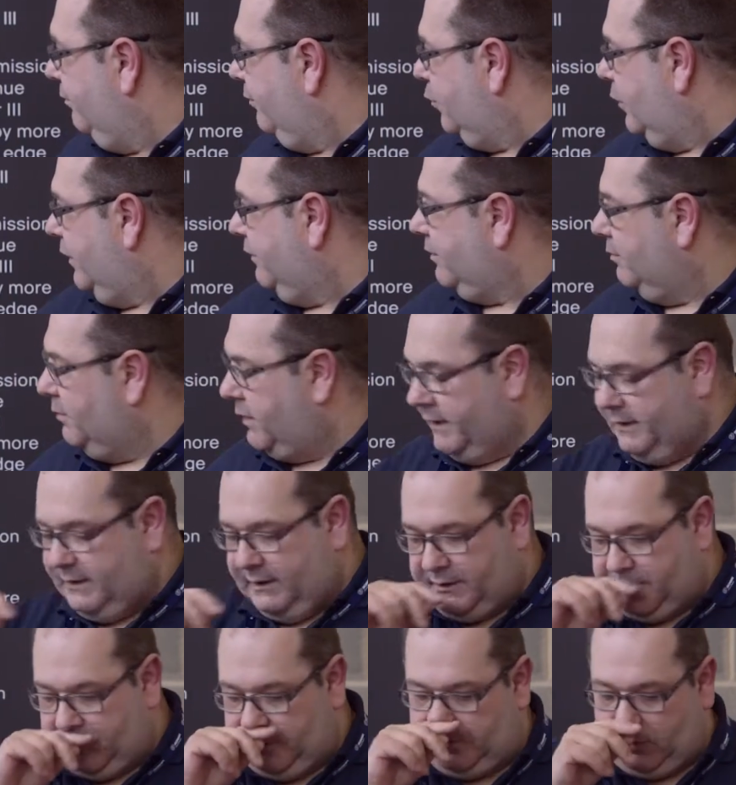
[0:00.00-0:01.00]
we've
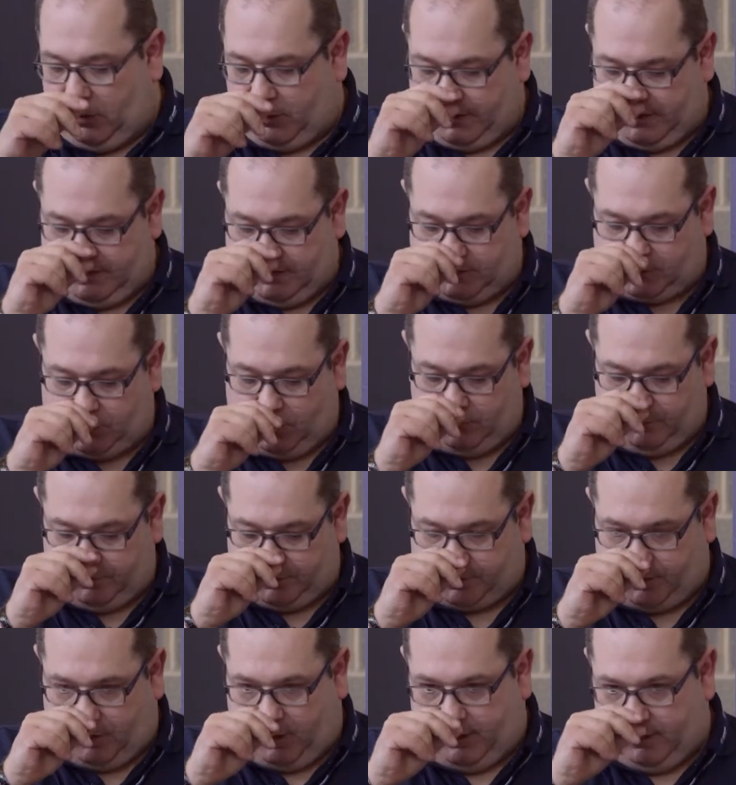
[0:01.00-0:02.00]
completed 2 dockings on the
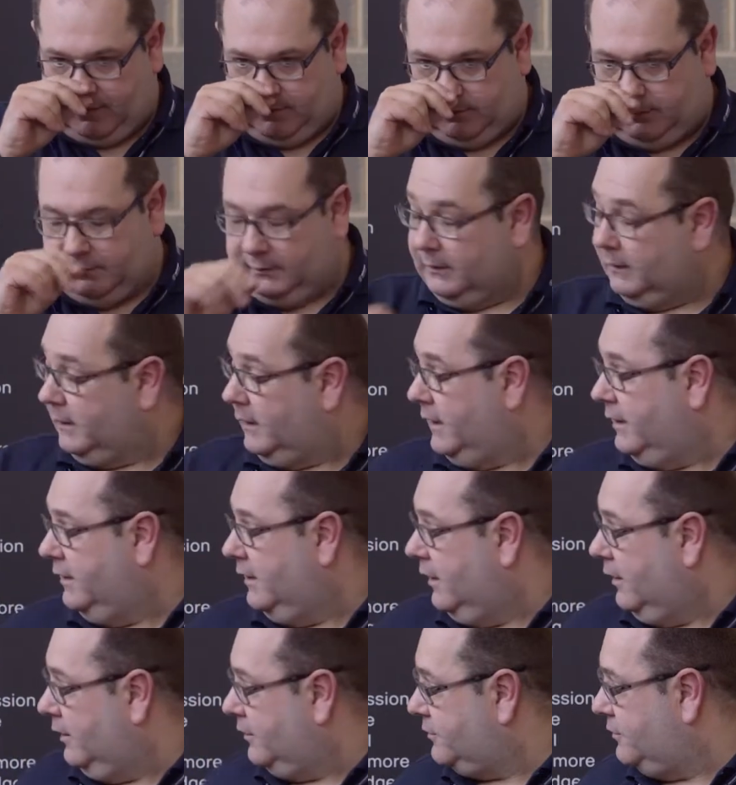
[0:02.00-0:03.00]
site in the
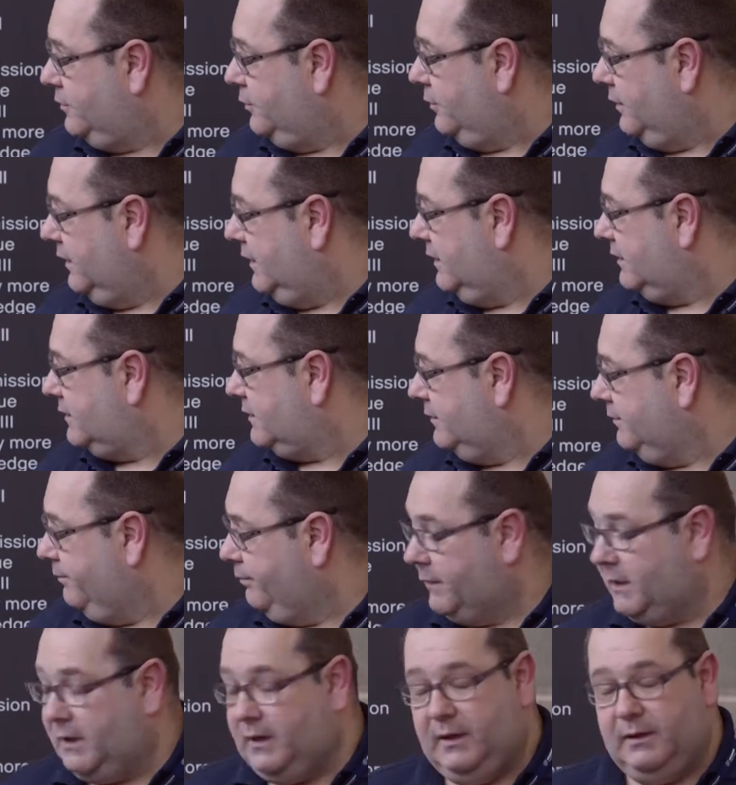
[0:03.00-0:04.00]
last 2 years,
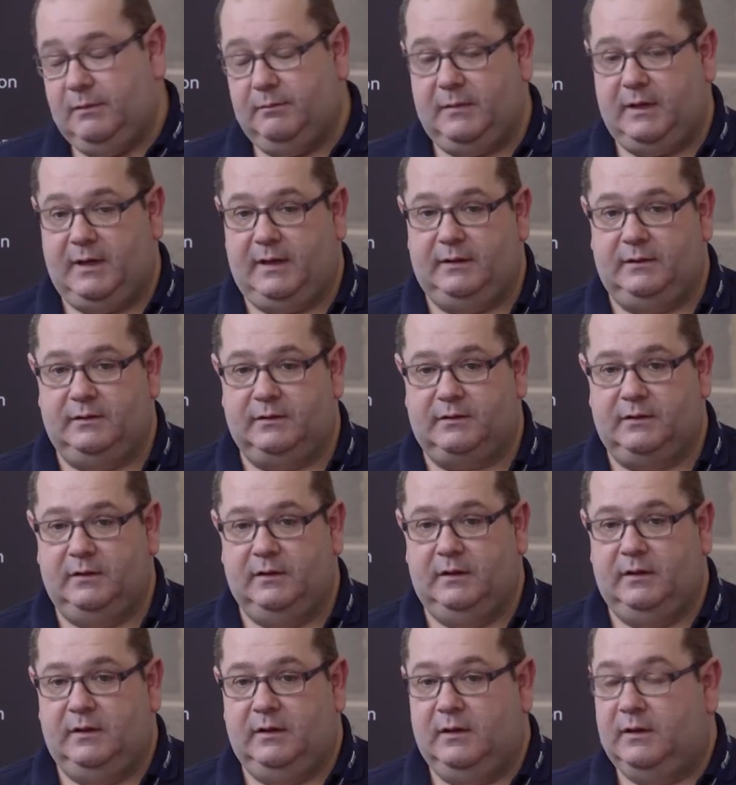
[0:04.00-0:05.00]
and
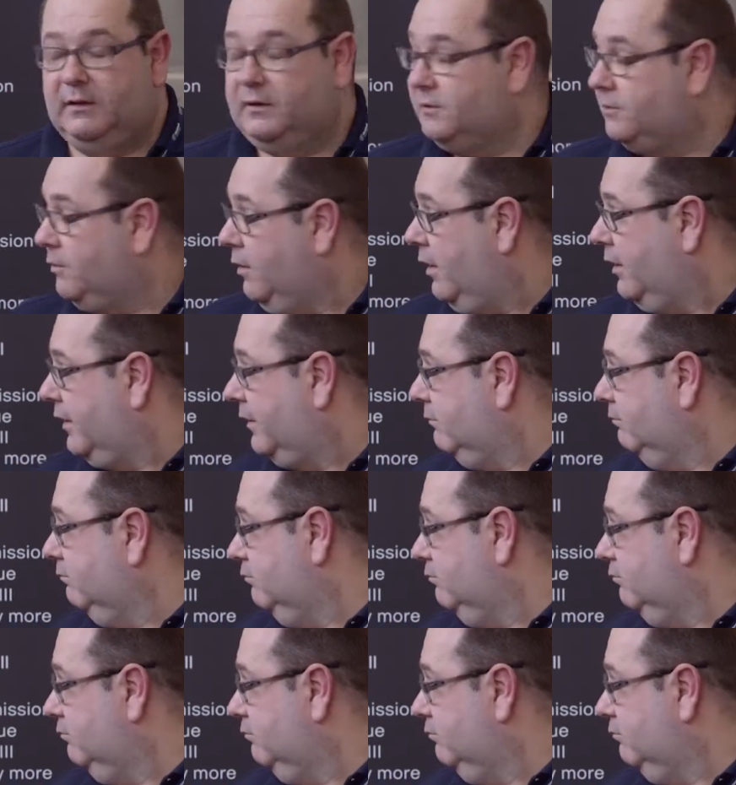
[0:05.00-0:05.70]
to